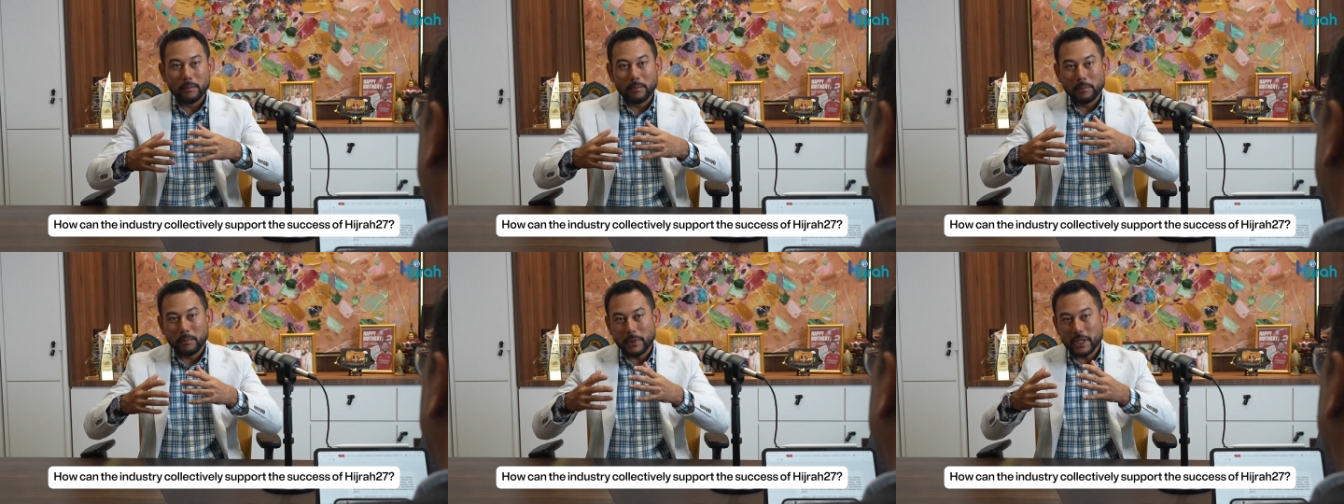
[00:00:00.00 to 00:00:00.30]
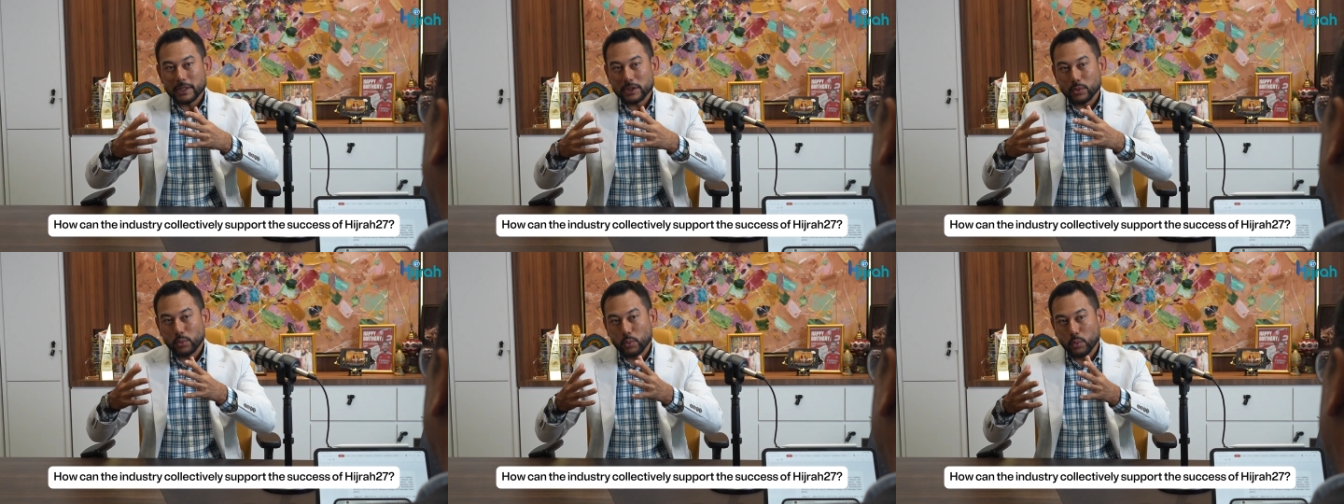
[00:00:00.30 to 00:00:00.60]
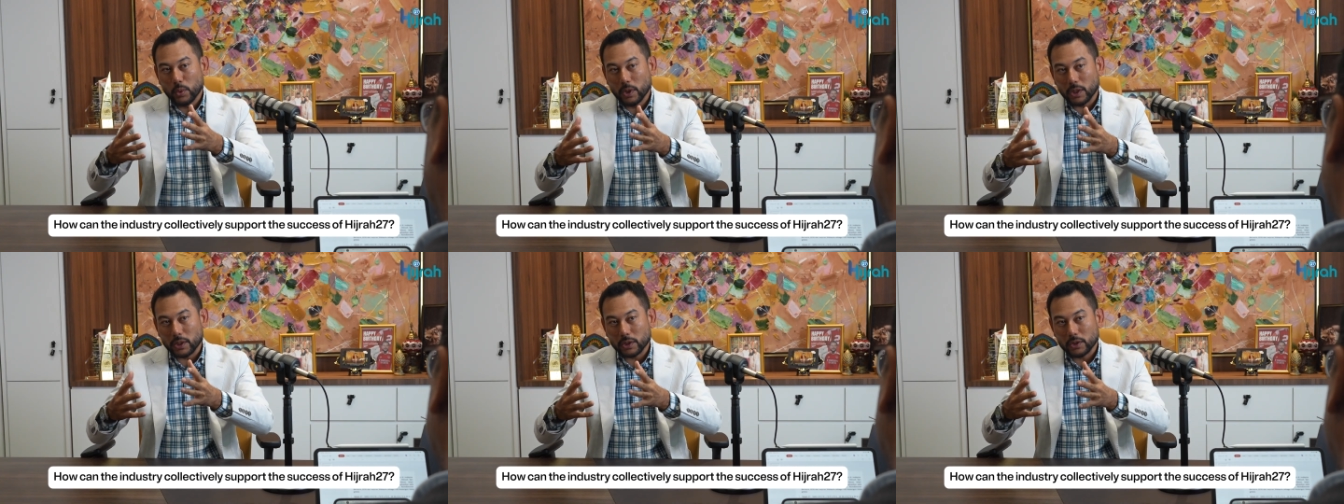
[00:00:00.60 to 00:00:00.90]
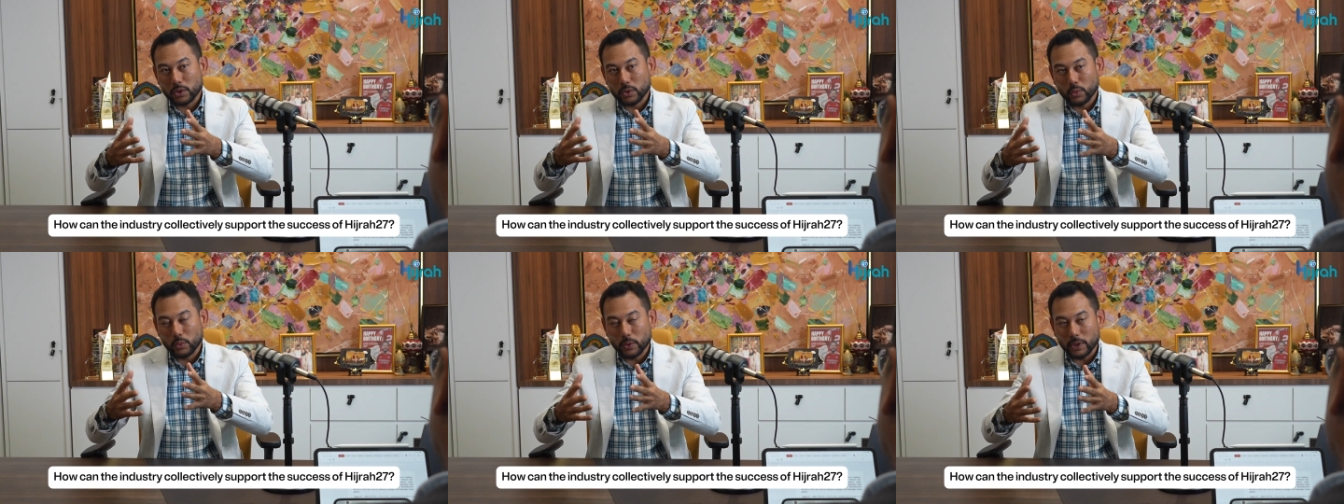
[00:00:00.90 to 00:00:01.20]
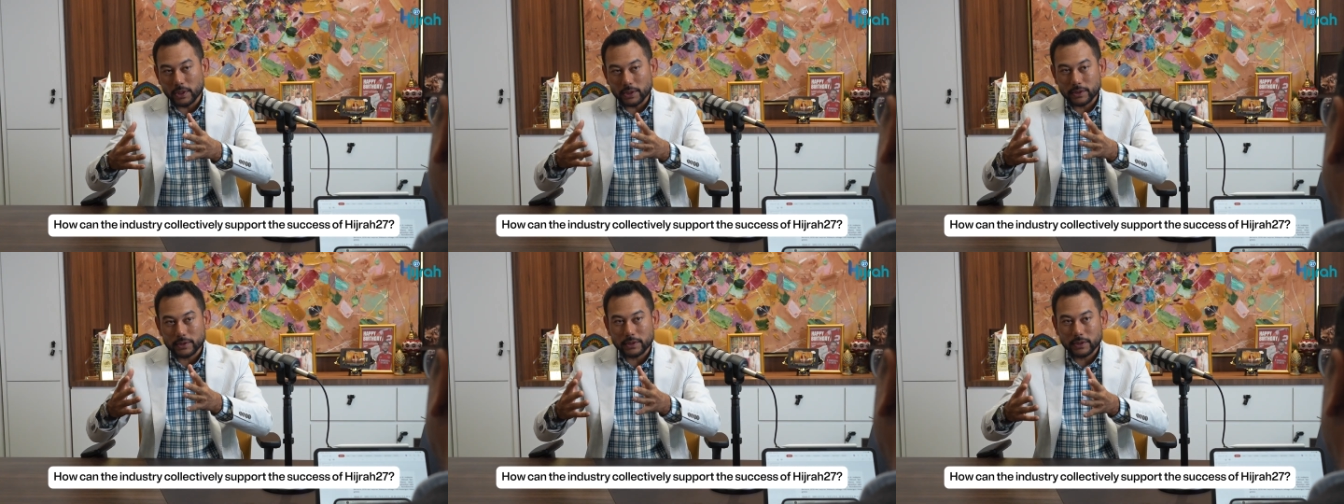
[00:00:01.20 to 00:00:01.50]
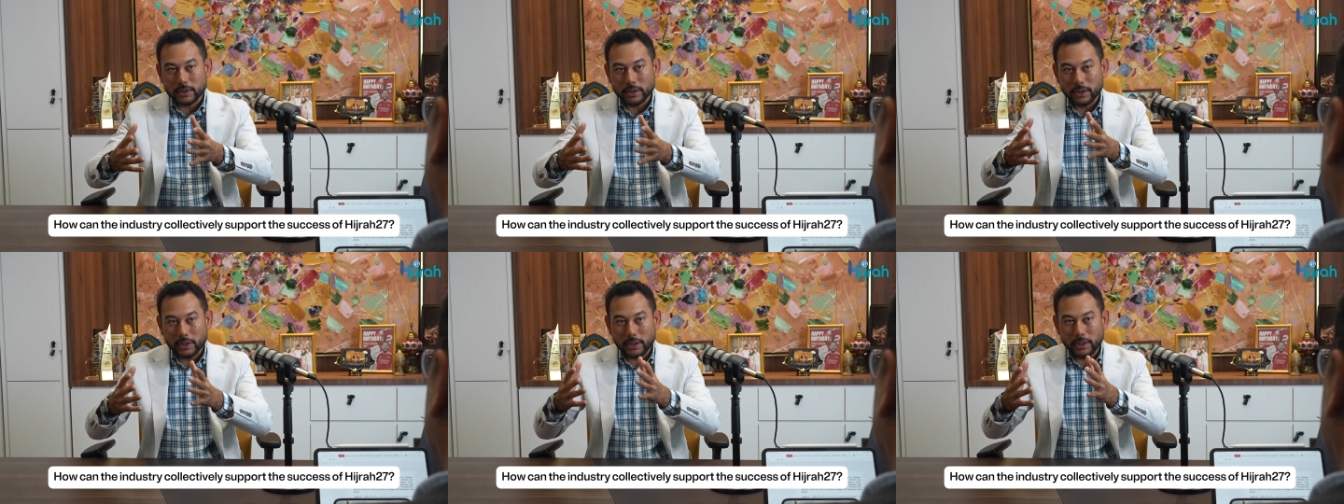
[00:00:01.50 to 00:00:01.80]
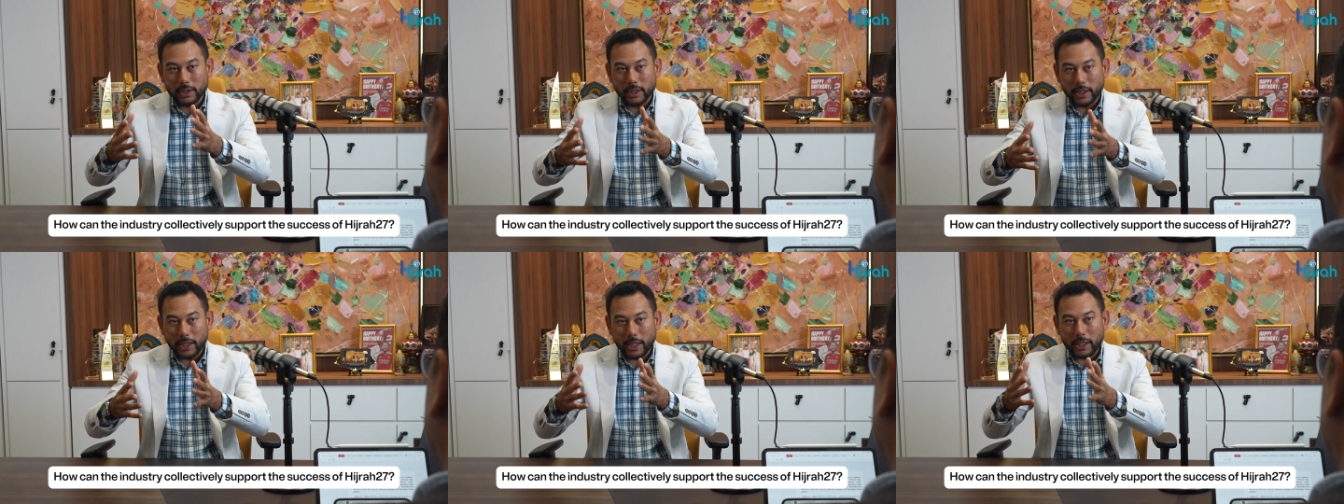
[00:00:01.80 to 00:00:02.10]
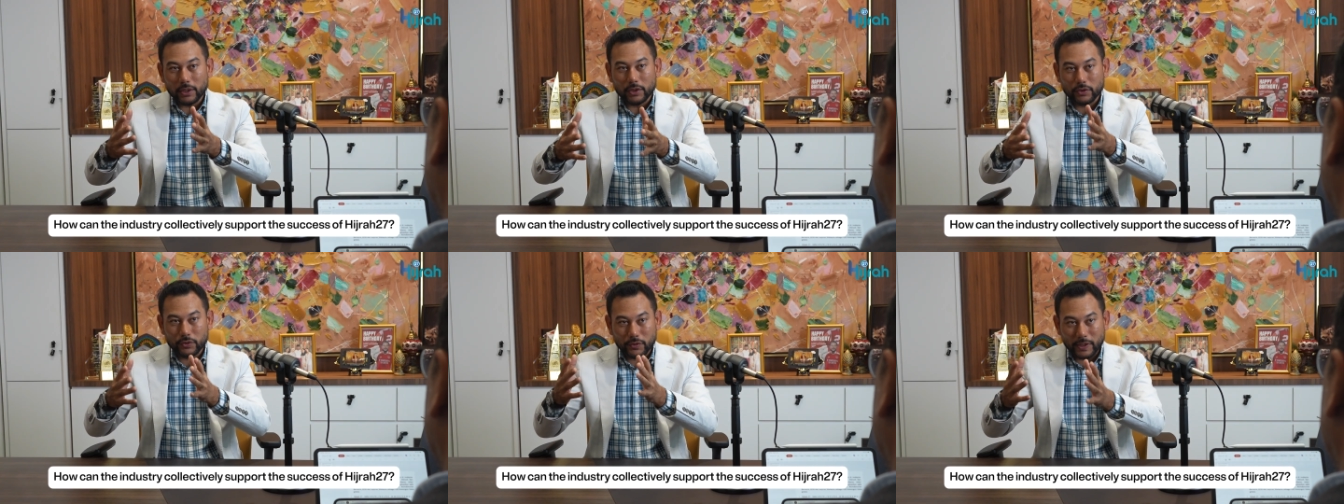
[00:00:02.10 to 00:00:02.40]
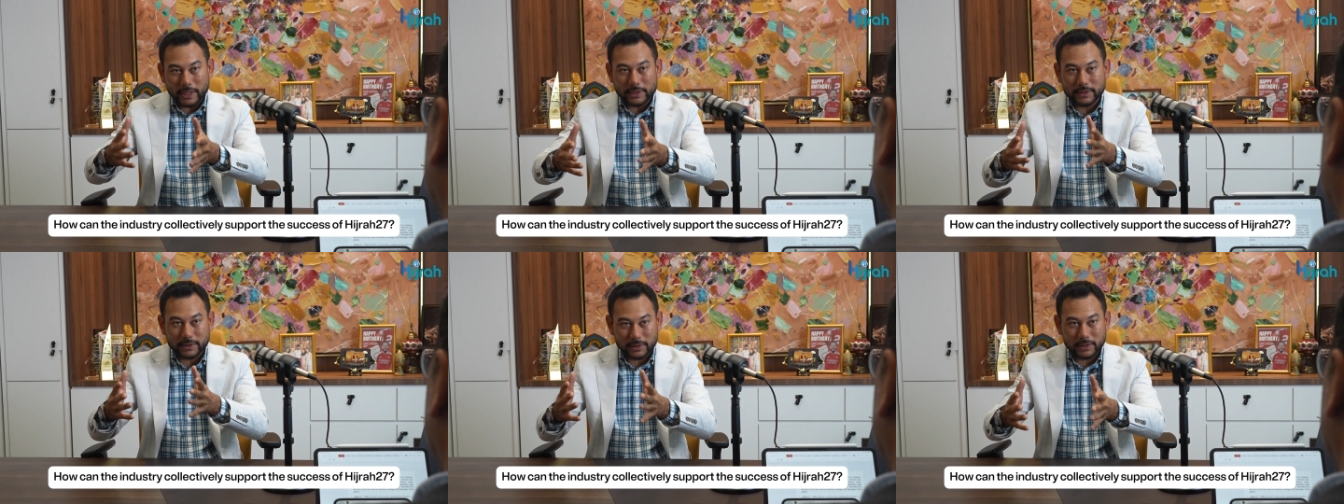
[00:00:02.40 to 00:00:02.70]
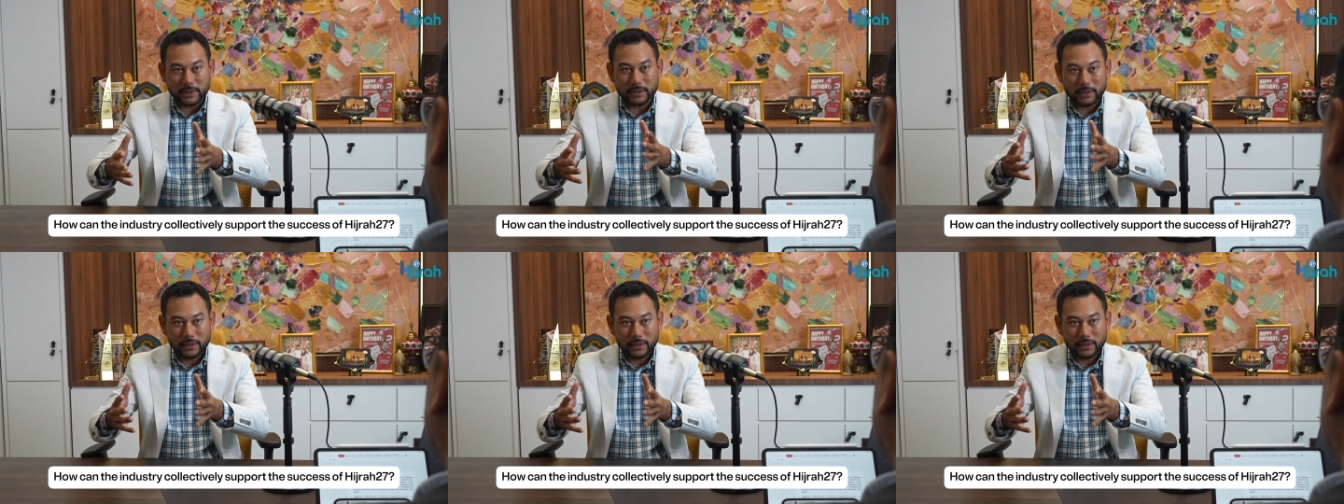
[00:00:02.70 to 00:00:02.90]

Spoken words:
must work towards the 8 trust,